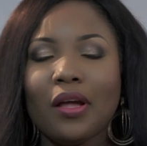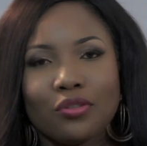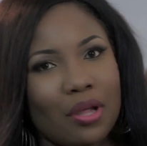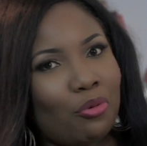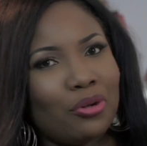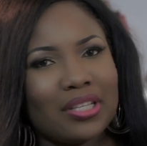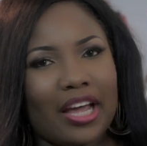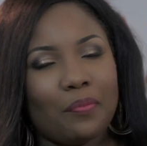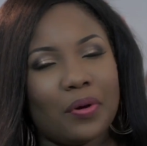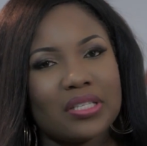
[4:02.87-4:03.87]
So I'm always the
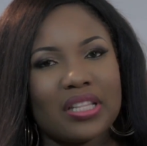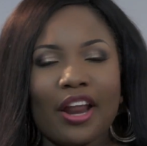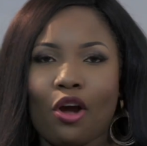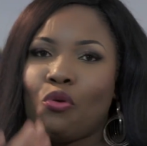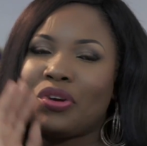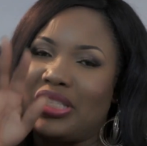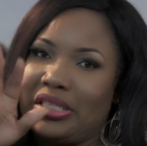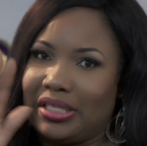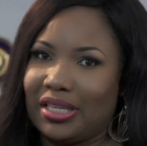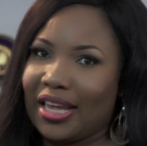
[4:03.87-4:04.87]
kind of person that I always
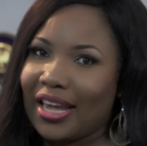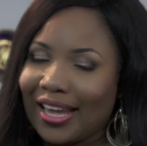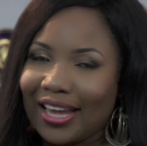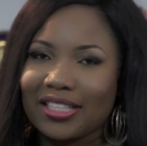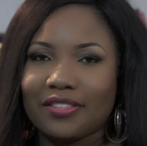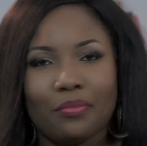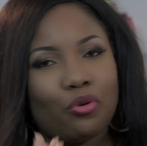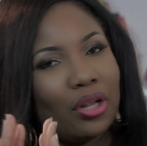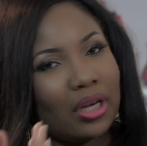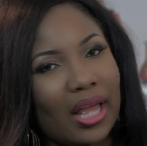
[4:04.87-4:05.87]
indicate if I'm
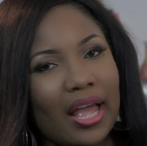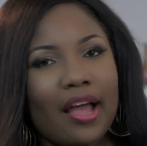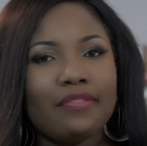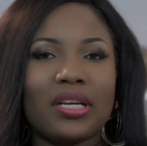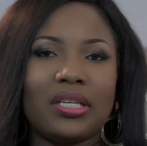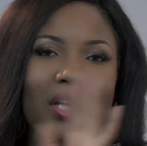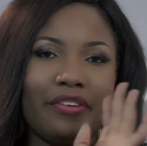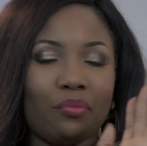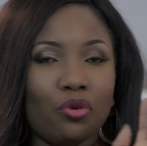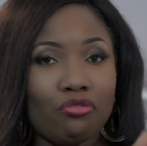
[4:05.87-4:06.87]
going left, I indicate
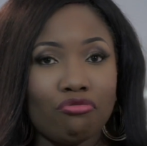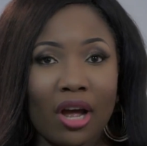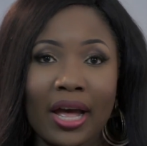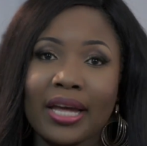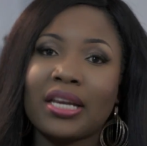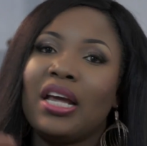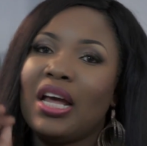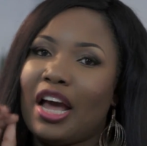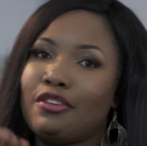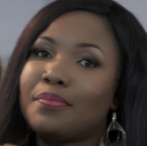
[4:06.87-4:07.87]
if I'm going right,
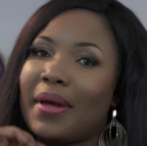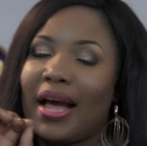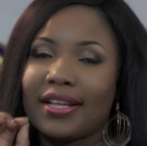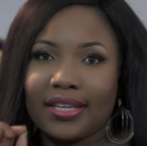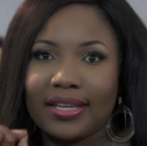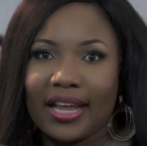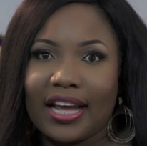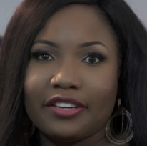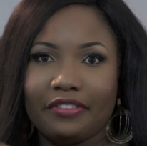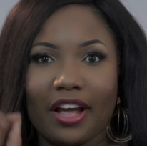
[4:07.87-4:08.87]
I use my hazard
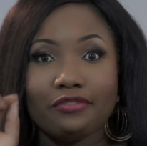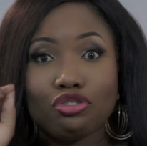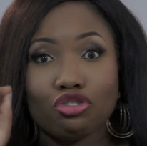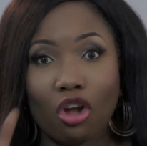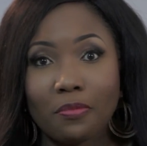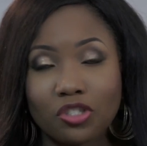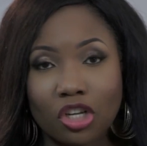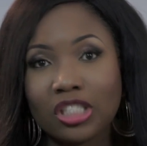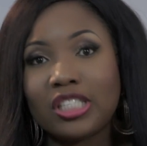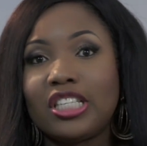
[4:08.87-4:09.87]
light if I have to stop
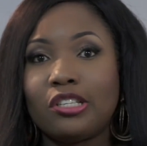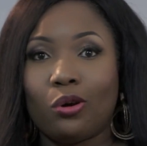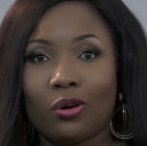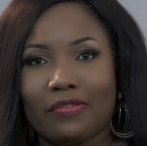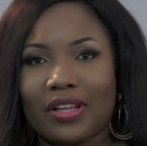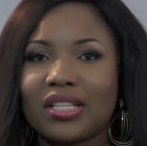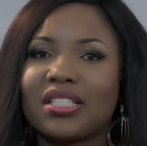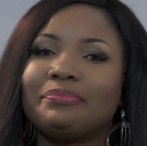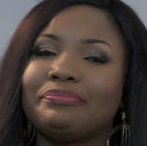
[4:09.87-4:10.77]
suddenly, all of that.